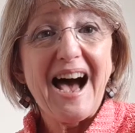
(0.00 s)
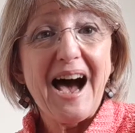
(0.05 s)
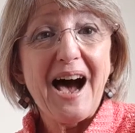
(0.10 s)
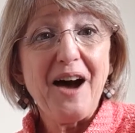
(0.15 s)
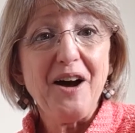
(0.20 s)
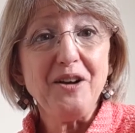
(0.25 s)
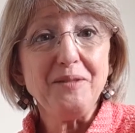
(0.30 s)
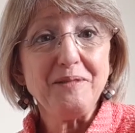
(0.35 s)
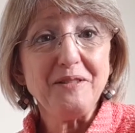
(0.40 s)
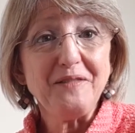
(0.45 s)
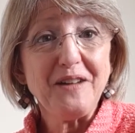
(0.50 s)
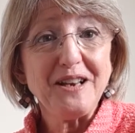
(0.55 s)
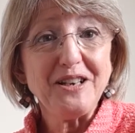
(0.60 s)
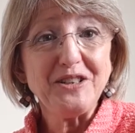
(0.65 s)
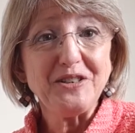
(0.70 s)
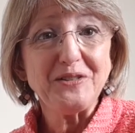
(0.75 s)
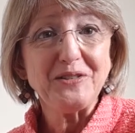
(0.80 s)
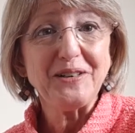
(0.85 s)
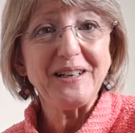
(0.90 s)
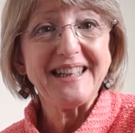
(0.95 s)
I hope you've
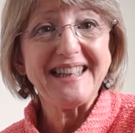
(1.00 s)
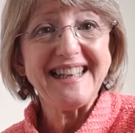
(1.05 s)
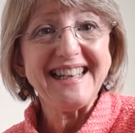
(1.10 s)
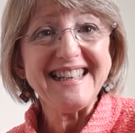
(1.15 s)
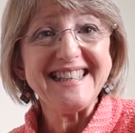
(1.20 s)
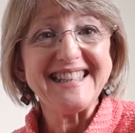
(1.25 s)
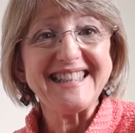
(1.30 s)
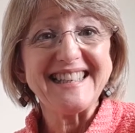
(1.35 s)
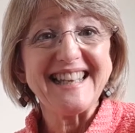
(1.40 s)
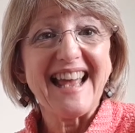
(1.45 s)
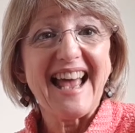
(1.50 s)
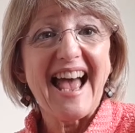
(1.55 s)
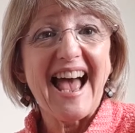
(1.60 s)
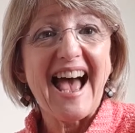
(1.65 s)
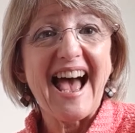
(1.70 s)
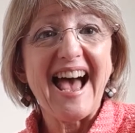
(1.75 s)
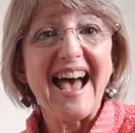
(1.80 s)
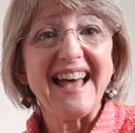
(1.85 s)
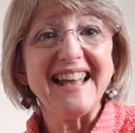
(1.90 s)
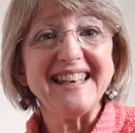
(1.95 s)
enjoyed this,
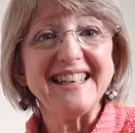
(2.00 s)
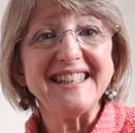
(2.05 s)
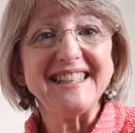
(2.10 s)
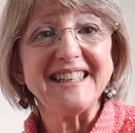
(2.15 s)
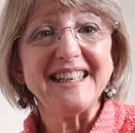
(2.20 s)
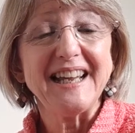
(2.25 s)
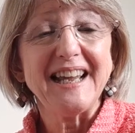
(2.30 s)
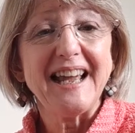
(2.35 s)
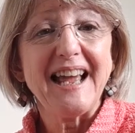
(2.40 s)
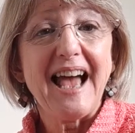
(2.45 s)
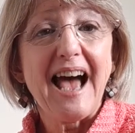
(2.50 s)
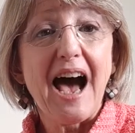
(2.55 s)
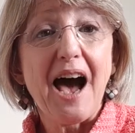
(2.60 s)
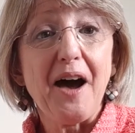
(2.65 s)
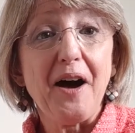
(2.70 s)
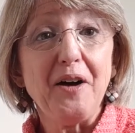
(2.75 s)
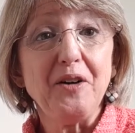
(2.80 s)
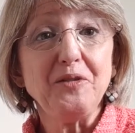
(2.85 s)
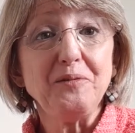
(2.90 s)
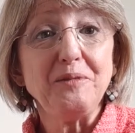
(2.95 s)
and I
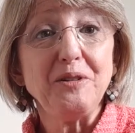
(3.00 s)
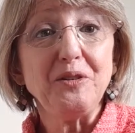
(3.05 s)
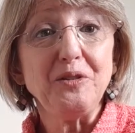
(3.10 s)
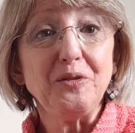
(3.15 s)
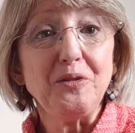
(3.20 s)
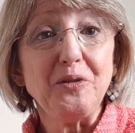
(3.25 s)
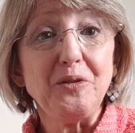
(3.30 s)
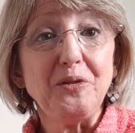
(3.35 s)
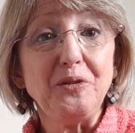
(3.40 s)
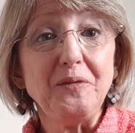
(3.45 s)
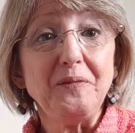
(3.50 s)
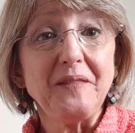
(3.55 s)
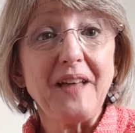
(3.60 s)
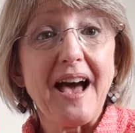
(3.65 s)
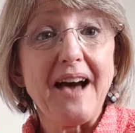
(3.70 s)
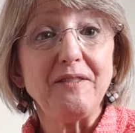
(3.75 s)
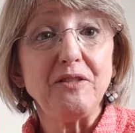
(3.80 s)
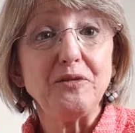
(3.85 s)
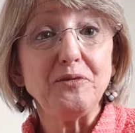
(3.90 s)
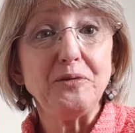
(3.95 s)
hope you'll all
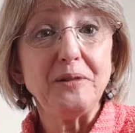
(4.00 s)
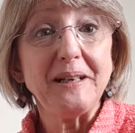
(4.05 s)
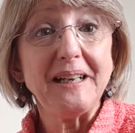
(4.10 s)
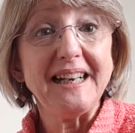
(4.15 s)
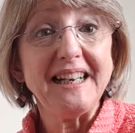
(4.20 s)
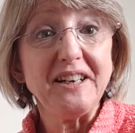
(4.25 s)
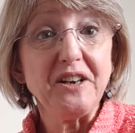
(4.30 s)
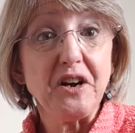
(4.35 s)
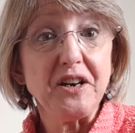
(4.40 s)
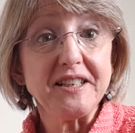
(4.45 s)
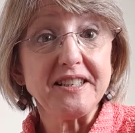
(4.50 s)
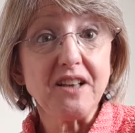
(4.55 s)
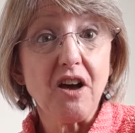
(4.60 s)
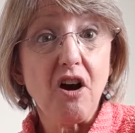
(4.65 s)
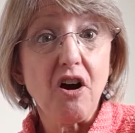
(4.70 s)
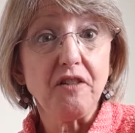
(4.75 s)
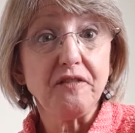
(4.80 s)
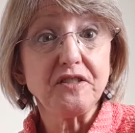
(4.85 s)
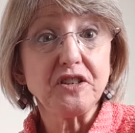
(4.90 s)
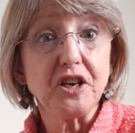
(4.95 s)
have a really nice
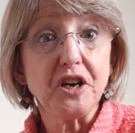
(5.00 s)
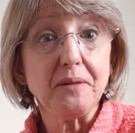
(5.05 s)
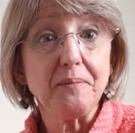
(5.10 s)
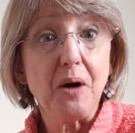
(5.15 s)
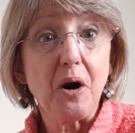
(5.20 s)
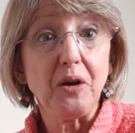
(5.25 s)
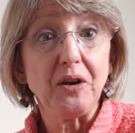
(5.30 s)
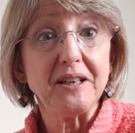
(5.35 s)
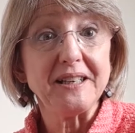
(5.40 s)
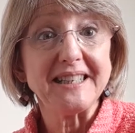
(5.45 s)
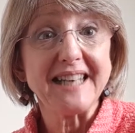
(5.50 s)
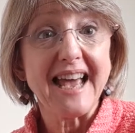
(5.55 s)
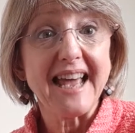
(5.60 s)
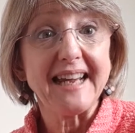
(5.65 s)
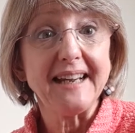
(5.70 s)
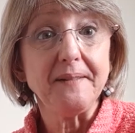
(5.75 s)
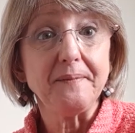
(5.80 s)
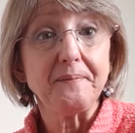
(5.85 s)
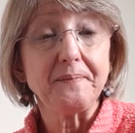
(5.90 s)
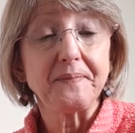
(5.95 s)
half-term
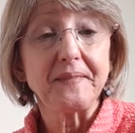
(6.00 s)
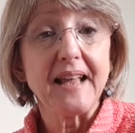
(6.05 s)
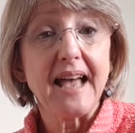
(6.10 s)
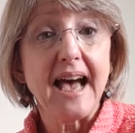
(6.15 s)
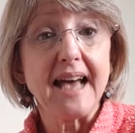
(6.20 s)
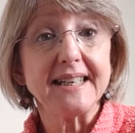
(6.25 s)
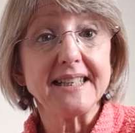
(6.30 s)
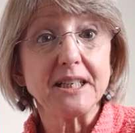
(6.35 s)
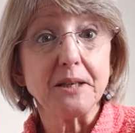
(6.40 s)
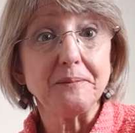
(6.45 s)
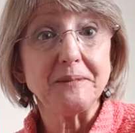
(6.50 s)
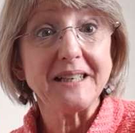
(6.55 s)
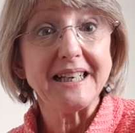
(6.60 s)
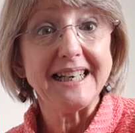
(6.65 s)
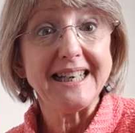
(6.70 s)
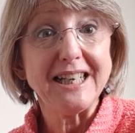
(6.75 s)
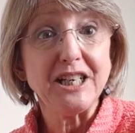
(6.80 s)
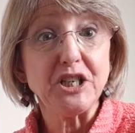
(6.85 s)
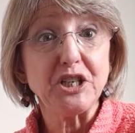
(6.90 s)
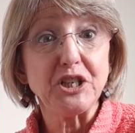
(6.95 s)
holiday and some
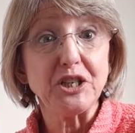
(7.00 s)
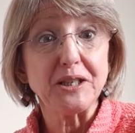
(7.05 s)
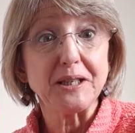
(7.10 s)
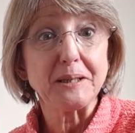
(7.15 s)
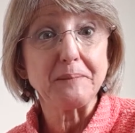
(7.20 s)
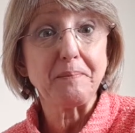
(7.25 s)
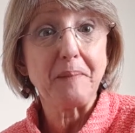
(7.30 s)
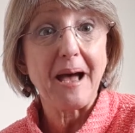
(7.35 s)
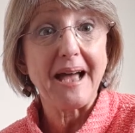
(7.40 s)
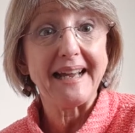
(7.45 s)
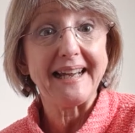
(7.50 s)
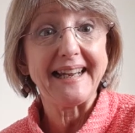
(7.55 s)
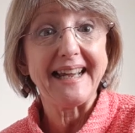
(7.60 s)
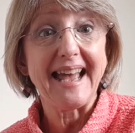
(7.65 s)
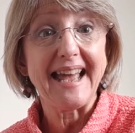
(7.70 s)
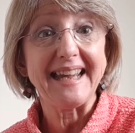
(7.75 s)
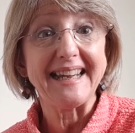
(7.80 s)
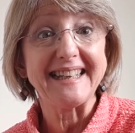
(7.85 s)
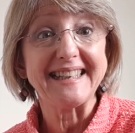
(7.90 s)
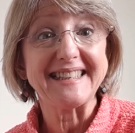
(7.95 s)
delicious
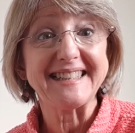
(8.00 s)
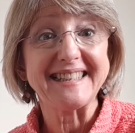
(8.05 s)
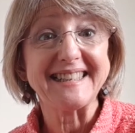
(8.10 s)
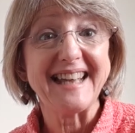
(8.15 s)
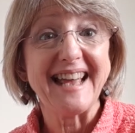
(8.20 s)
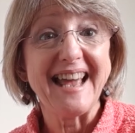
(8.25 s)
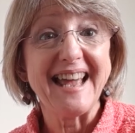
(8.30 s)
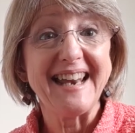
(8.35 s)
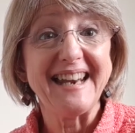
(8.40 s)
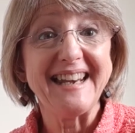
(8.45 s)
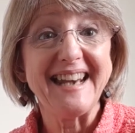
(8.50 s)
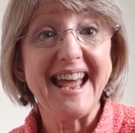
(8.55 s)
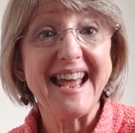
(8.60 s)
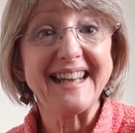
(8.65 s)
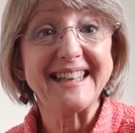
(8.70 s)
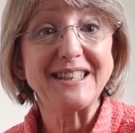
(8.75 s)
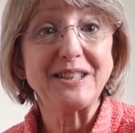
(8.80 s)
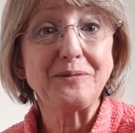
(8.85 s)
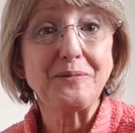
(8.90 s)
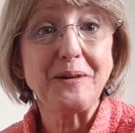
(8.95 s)
pancakes
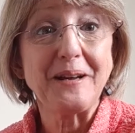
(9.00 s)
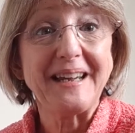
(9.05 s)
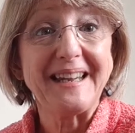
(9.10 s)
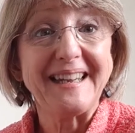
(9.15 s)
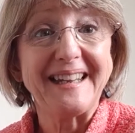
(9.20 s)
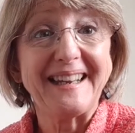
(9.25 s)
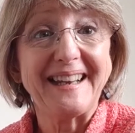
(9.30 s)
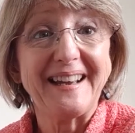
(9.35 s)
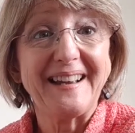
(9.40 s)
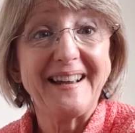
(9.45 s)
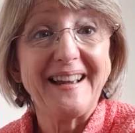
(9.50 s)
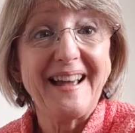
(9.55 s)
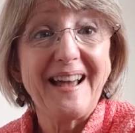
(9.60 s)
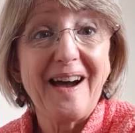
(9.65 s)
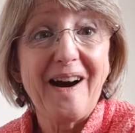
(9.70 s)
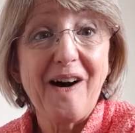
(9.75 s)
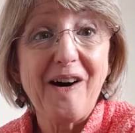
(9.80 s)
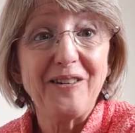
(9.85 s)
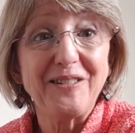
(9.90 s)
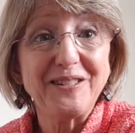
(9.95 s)
next week
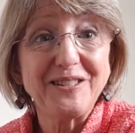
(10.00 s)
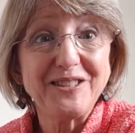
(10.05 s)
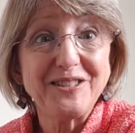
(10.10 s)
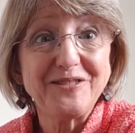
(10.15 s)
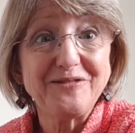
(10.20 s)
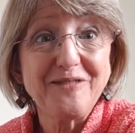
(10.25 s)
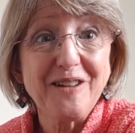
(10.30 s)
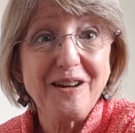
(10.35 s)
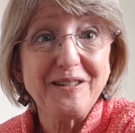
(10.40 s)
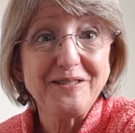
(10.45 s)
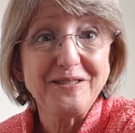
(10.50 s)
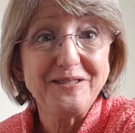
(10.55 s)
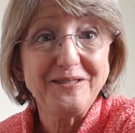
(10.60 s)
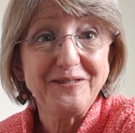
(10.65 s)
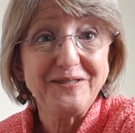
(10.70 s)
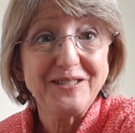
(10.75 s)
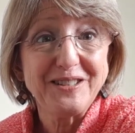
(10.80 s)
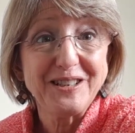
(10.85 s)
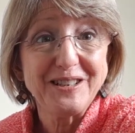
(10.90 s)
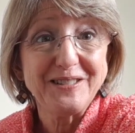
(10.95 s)
on Shrove
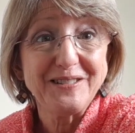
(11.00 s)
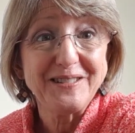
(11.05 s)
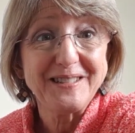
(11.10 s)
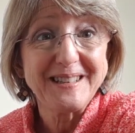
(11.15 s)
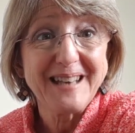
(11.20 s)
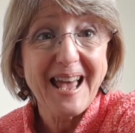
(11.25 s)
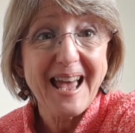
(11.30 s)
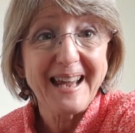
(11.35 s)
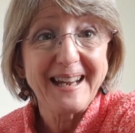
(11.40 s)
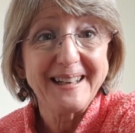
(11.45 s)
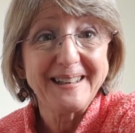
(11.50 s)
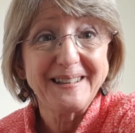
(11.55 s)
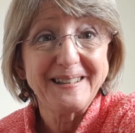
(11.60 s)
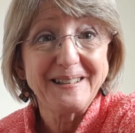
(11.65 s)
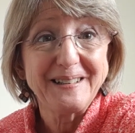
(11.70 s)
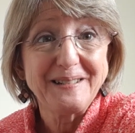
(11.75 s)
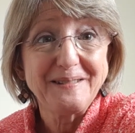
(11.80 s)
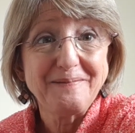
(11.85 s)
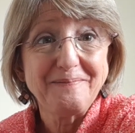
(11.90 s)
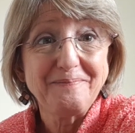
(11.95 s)
Tuesday.
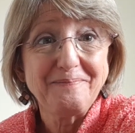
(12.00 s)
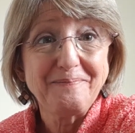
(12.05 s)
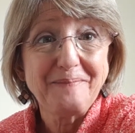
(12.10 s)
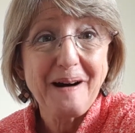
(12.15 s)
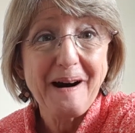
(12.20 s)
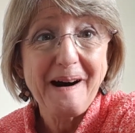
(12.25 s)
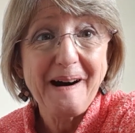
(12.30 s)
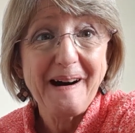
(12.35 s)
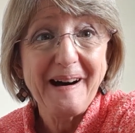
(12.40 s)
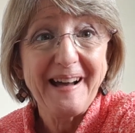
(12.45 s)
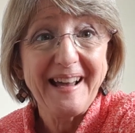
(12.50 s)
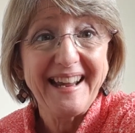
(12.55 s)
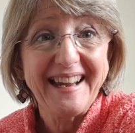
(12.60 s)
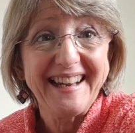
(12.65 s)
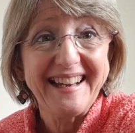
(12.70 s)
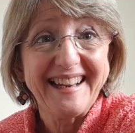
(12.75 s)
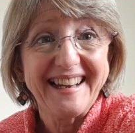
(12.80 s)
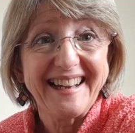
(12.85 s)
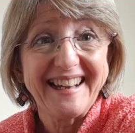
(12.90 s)
Bye.